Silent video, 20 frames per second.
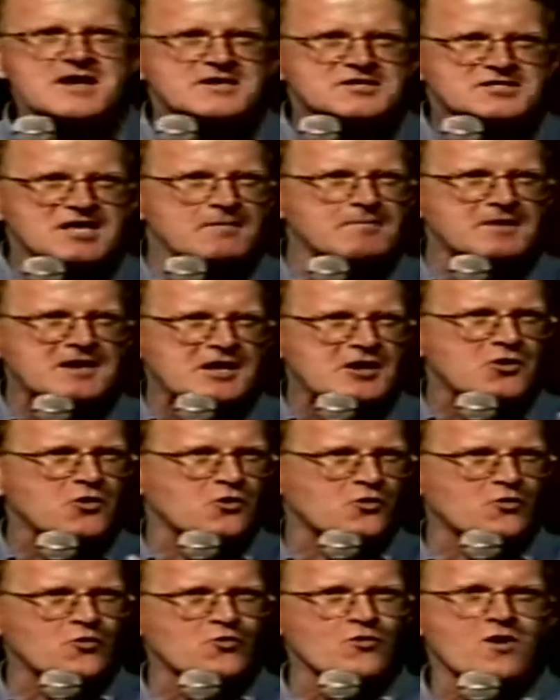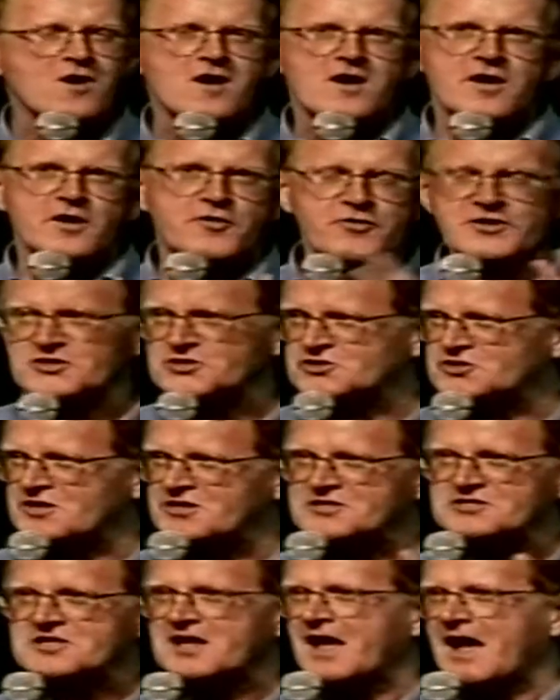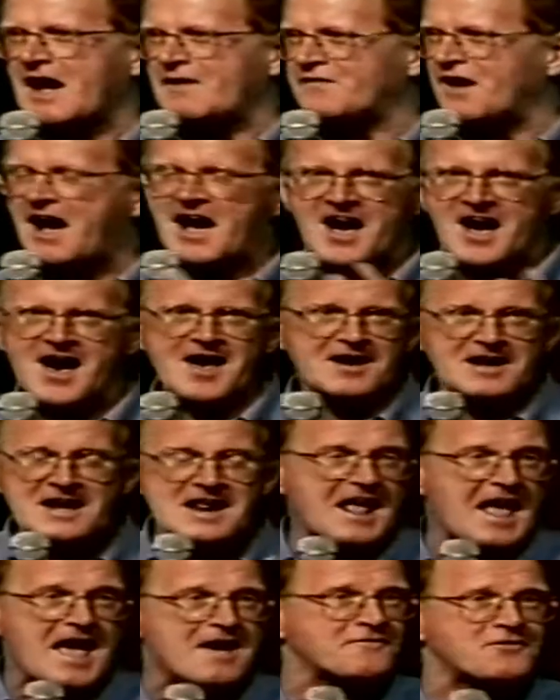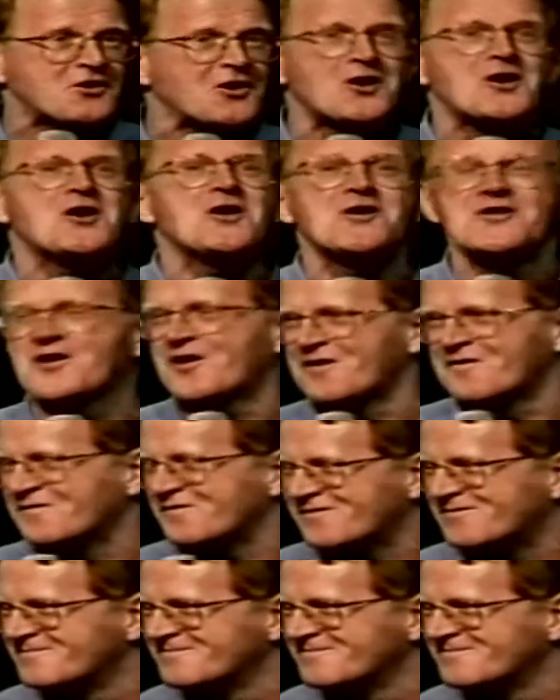somebody who Christians have hardly ever heard of.